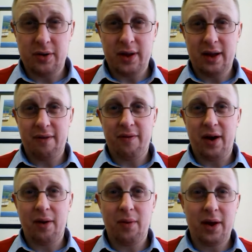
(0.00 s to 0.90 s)
in that
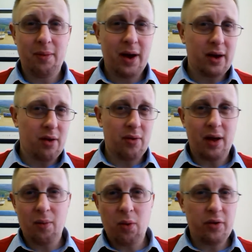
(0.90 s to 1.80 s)
fight, where you might go
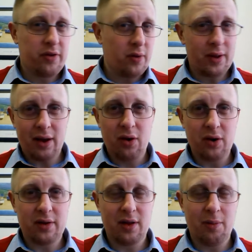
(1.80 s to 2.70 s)
like 1-2 and then
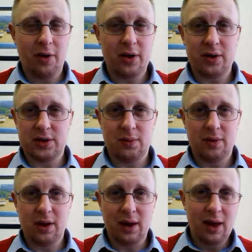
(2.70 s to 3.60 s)
hook to the body or
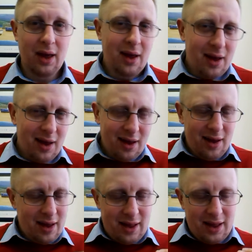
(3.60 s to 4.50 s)
something.
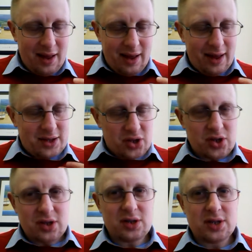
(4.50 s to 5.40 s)
He
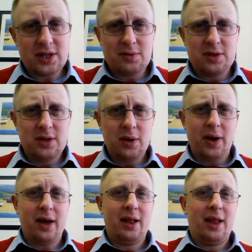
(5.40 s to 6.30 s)
just doesn't seem to do
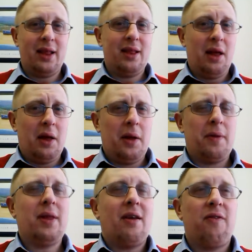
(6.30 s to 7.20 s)
it, and
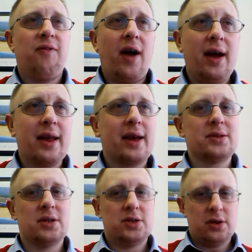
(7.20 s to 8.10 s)
that's fine
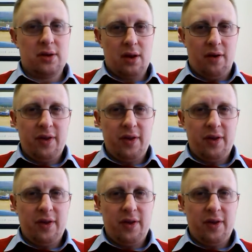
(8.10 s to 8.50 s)
against the Chudinov.